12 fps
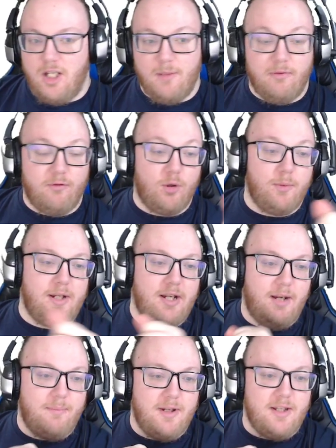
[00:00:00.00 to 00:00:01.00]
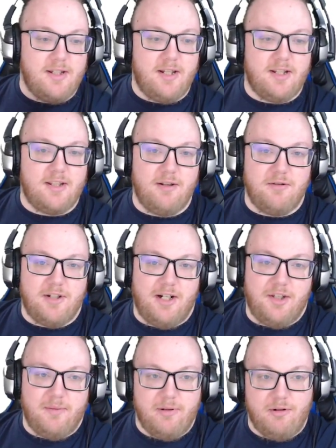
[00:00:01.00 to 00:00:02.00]
Uh, before we hop into this, though,
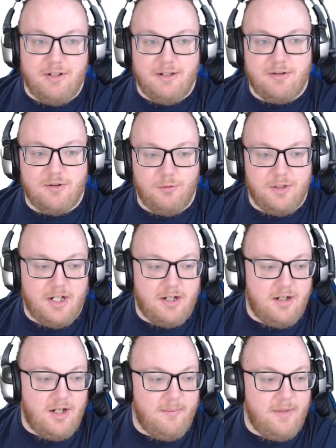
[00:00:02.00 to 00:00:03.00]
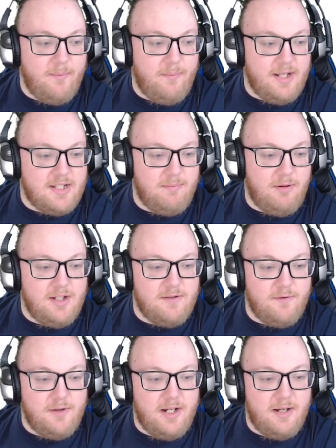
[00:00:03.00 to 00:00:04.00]
shout out to potown store dot com, the best place
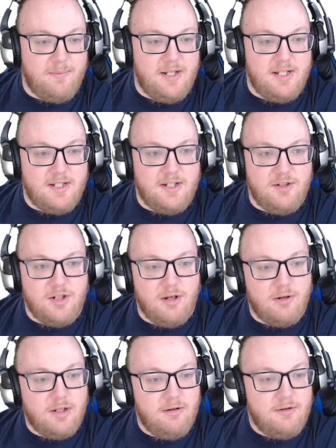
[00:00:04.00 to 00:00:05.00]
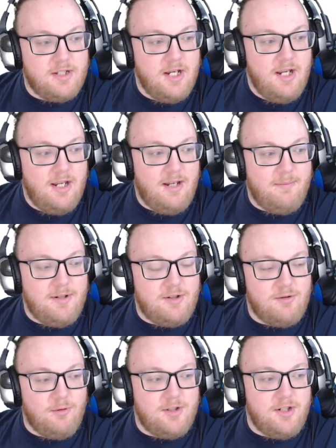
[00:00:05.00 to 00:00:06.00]
for you to get P T C G O codes, and be
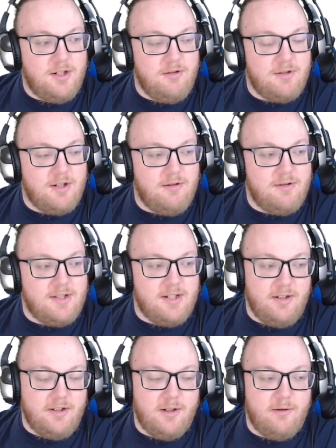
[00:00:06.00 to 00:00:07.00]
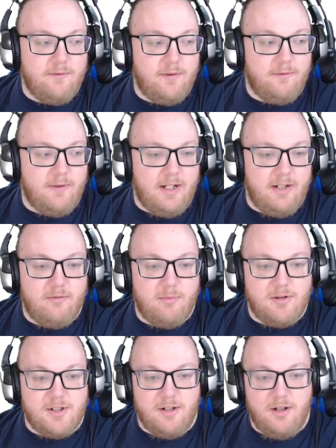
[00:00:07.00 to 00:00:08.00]
sure to use code Celio for five
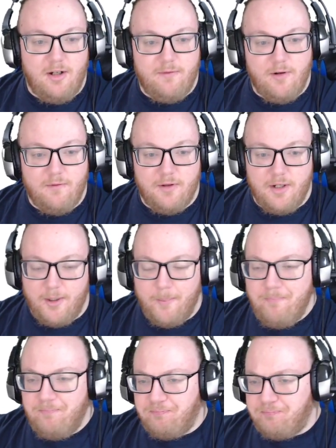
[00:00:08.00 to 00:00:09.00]
percent off over there.